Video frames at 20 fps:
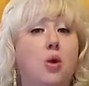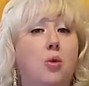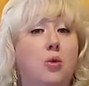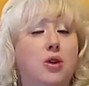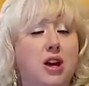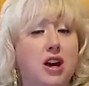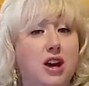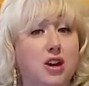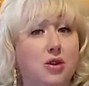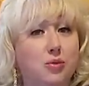
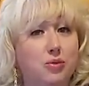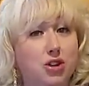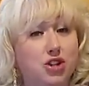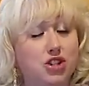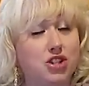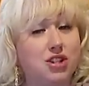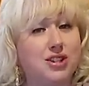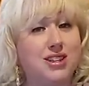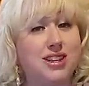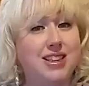When I
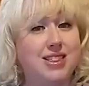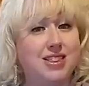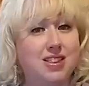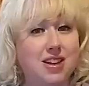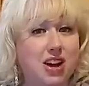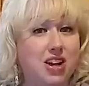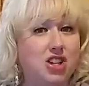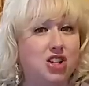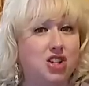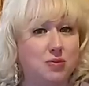originally
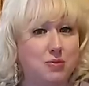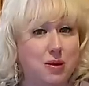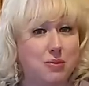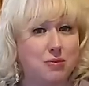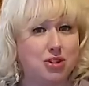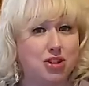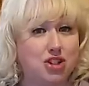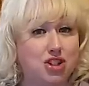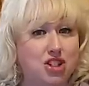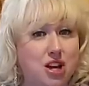launched
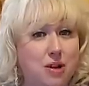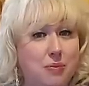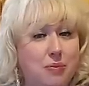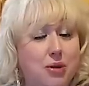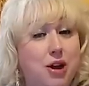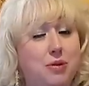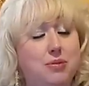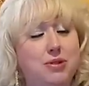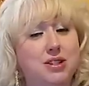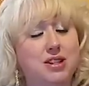membership,
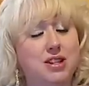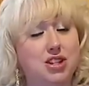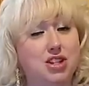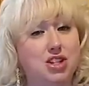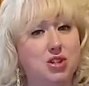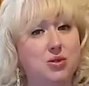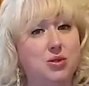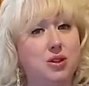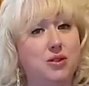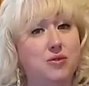I was going
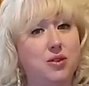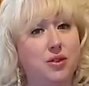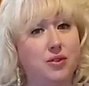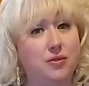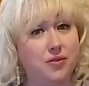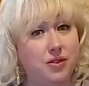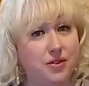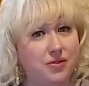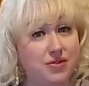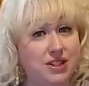to do it for
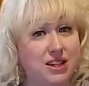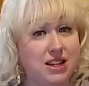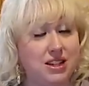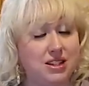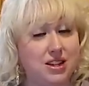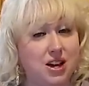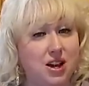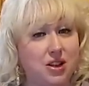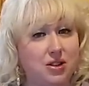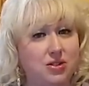
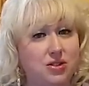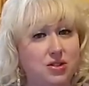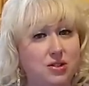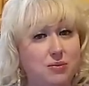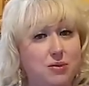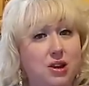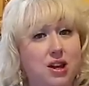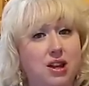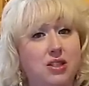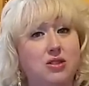fifteen dollars
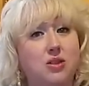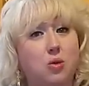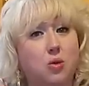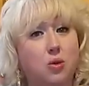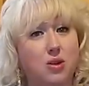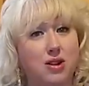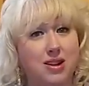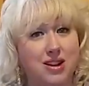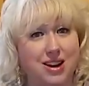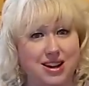a month
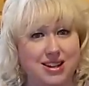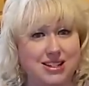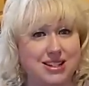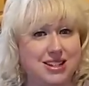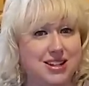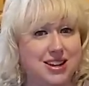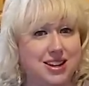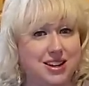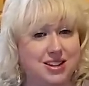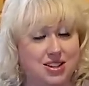or
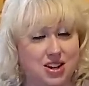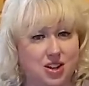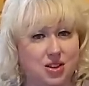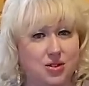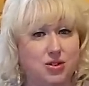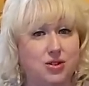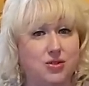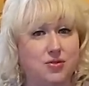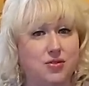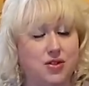ninety-nine
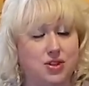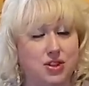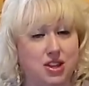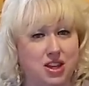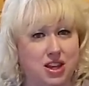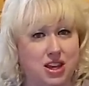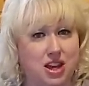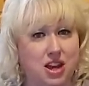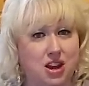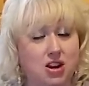dollars for
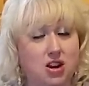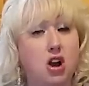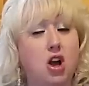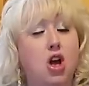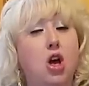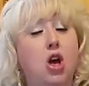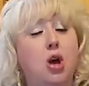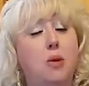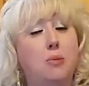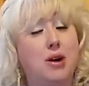the year,
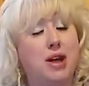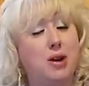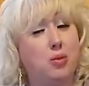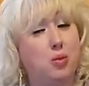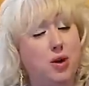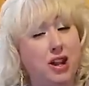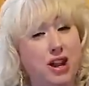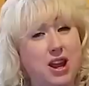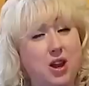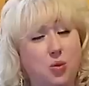
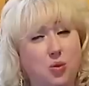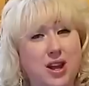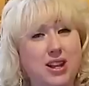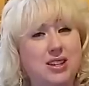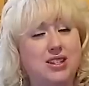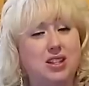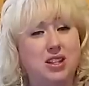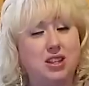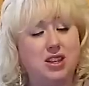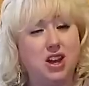but when I
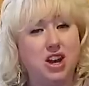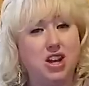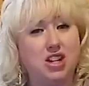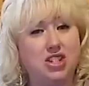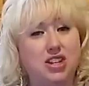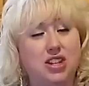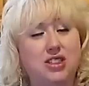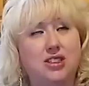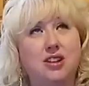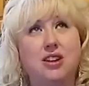went to
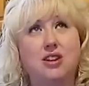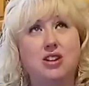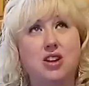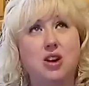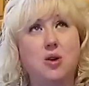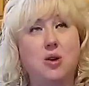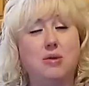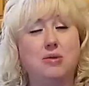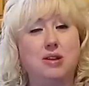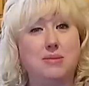launch, I thought,
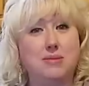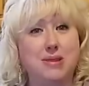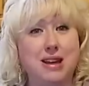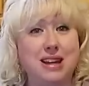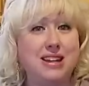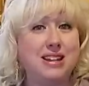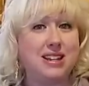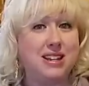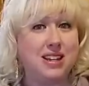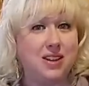no, I'm going to
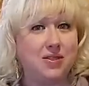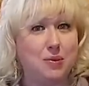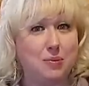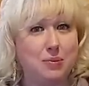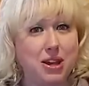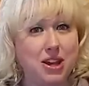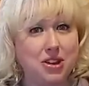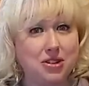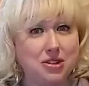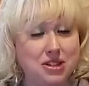make it an
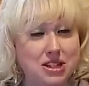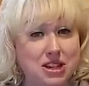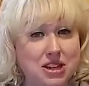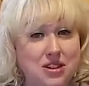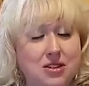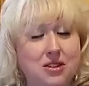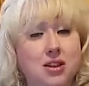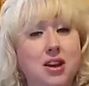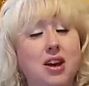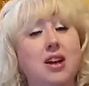even better
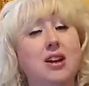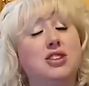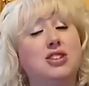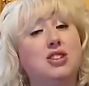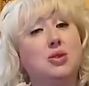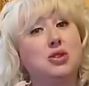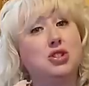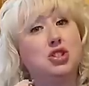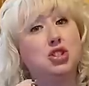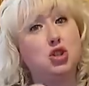deal,
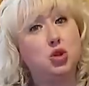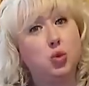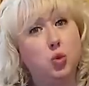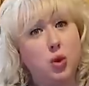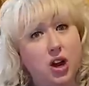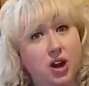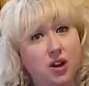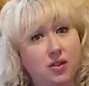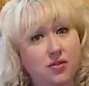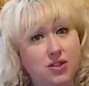so it's
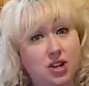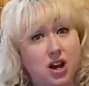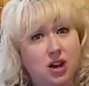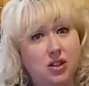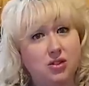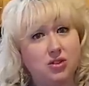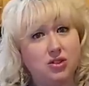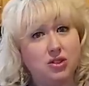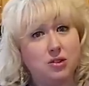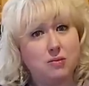twelve
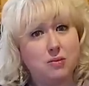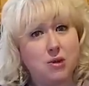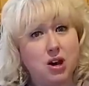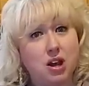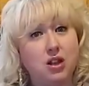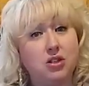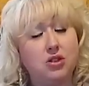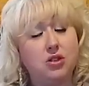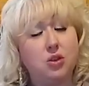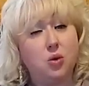dollars a
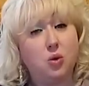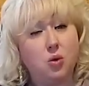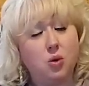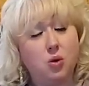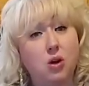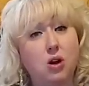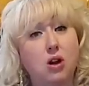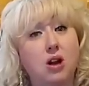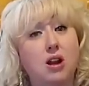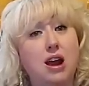month
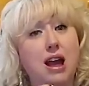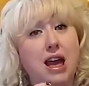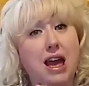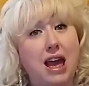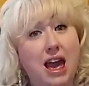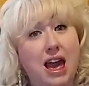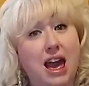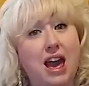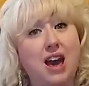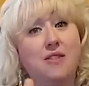or
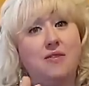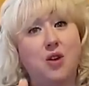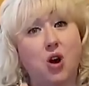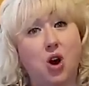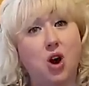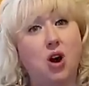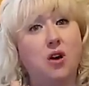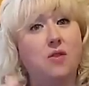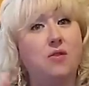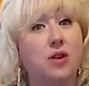
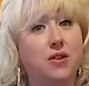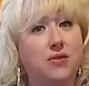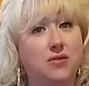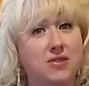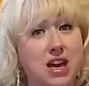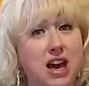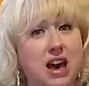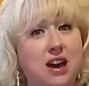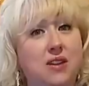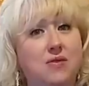half off
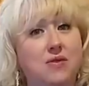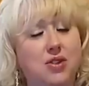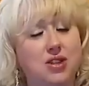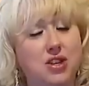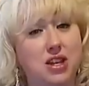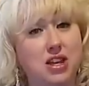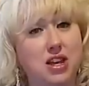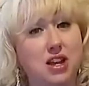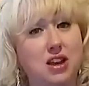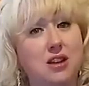of that for
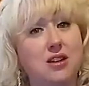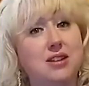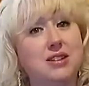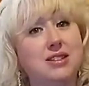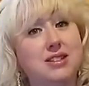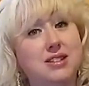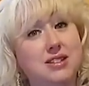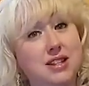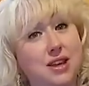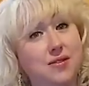the year,
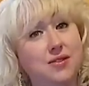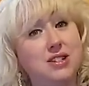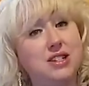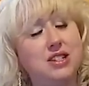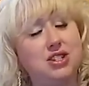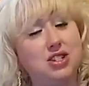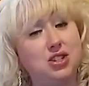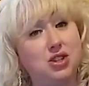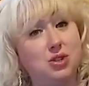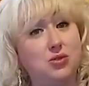
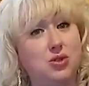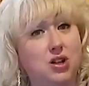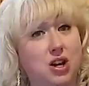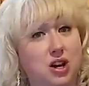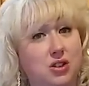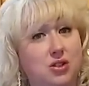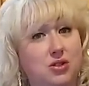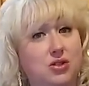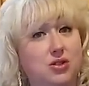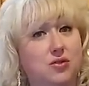seventy-two
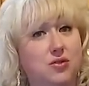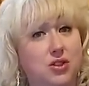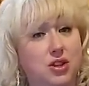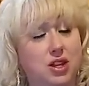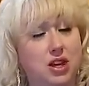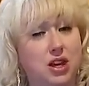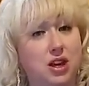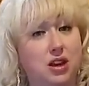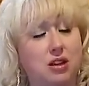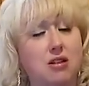dollars for
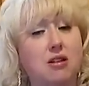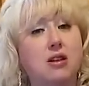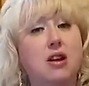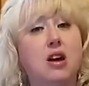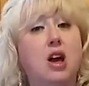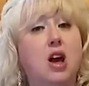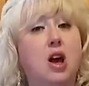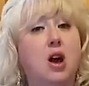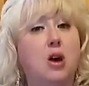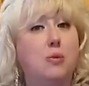the year,
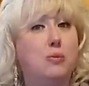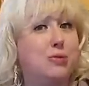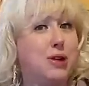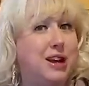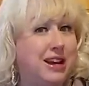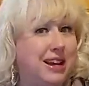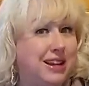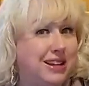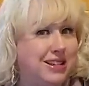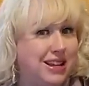
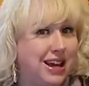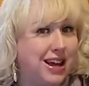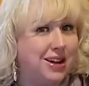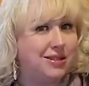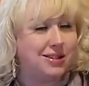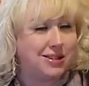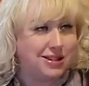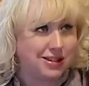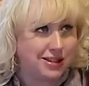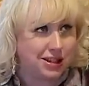breaking
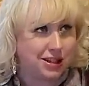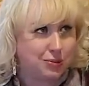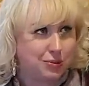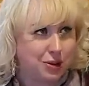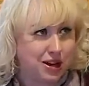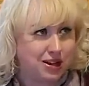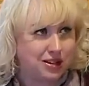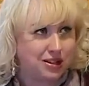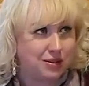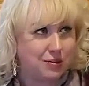down to six
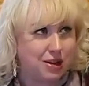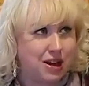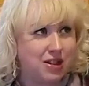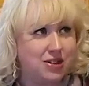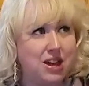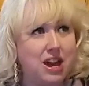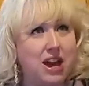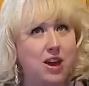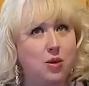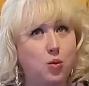bucks a
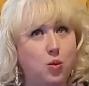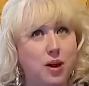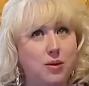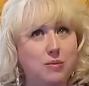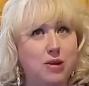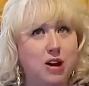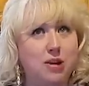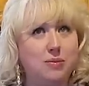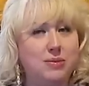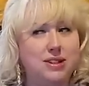month. I had
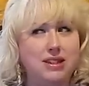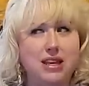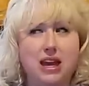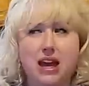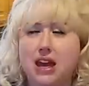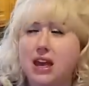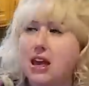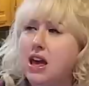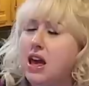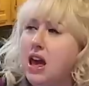one mom
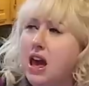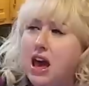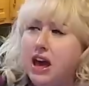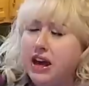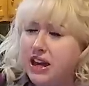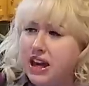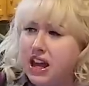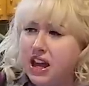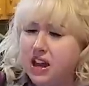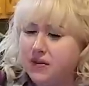say,
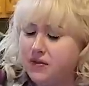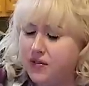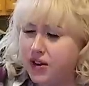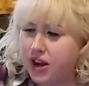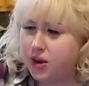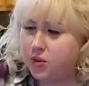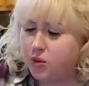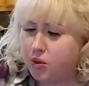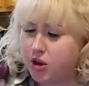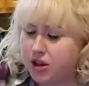I can't
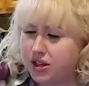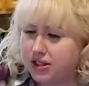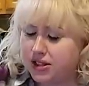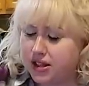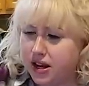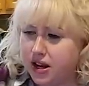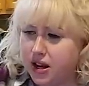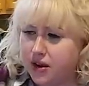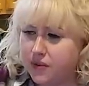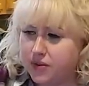find where to
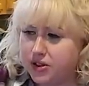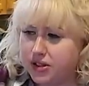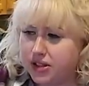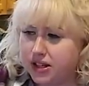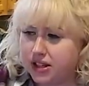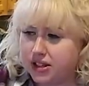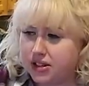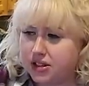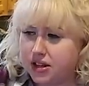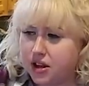sign up for
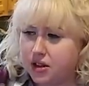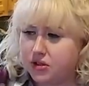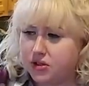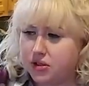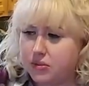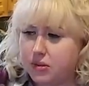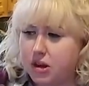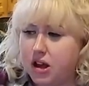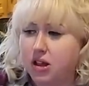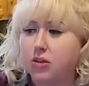six
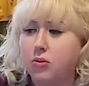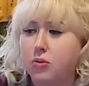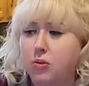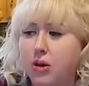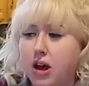dollars a month.